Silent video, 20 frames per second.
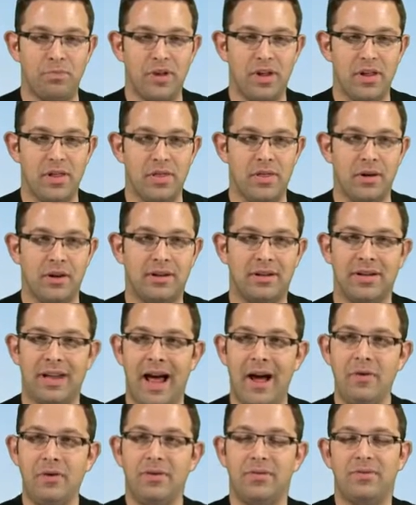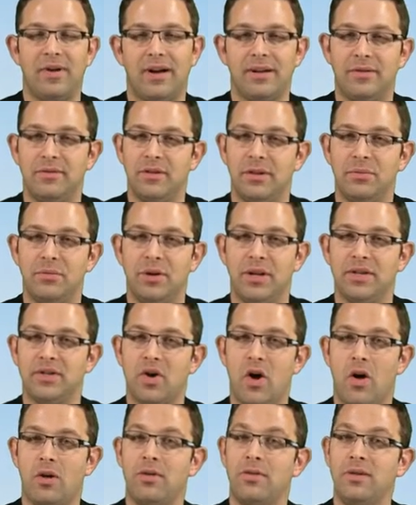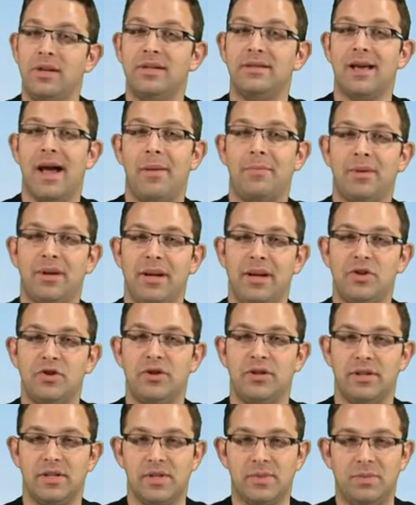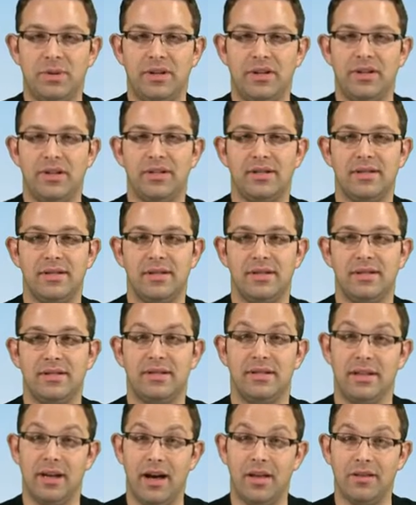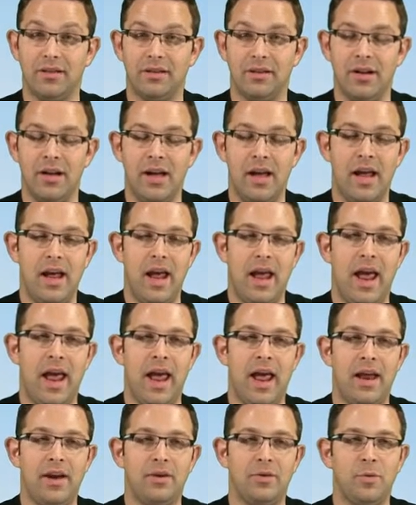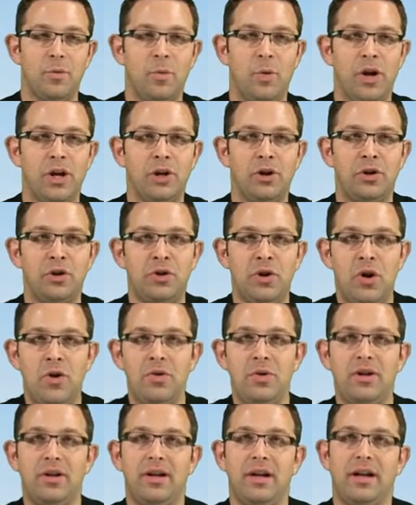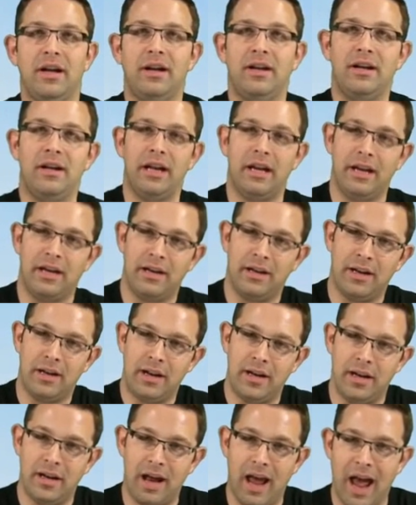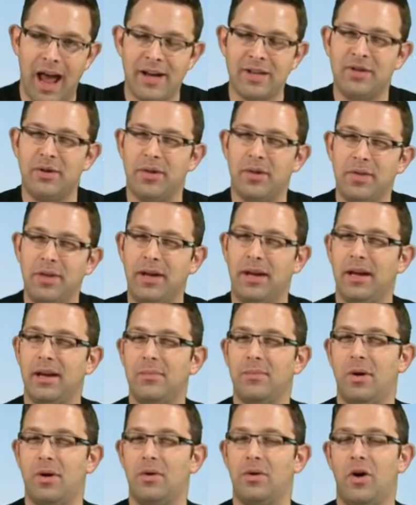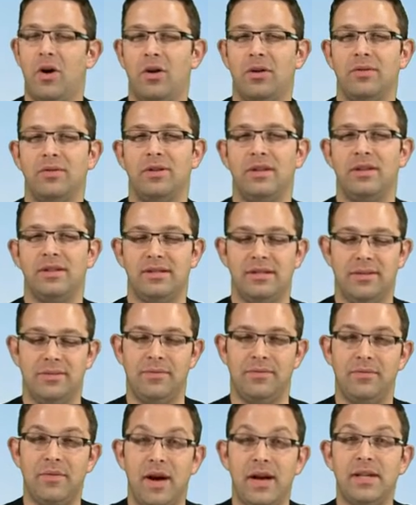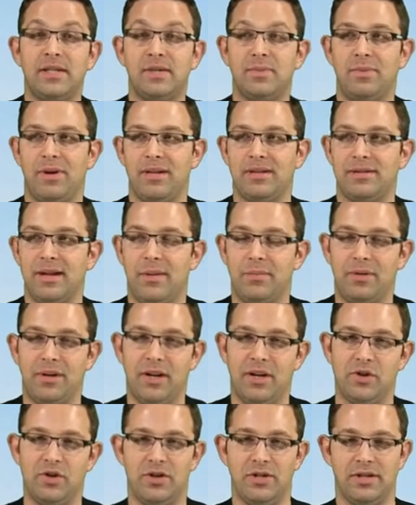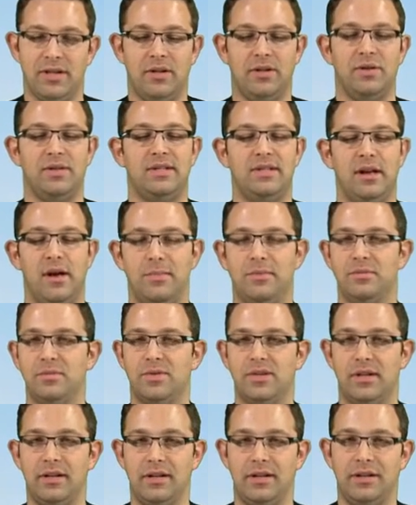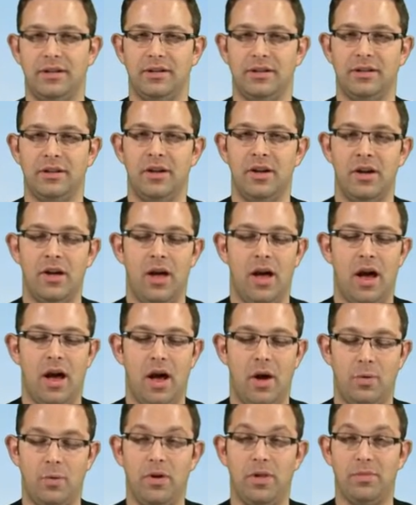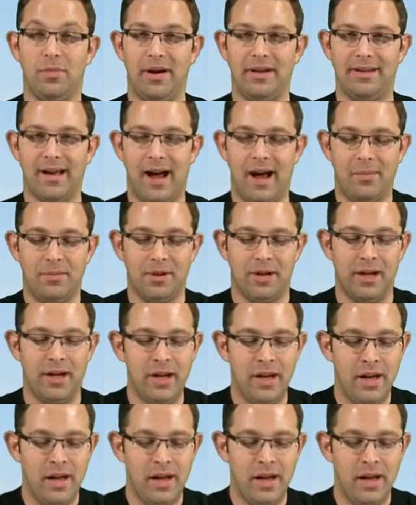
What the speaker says: the cloud effectively brings all of these application experiences together. And what you'll note as you're thinking about all of these device-based applications that you see, I'm sitting here with my tablet,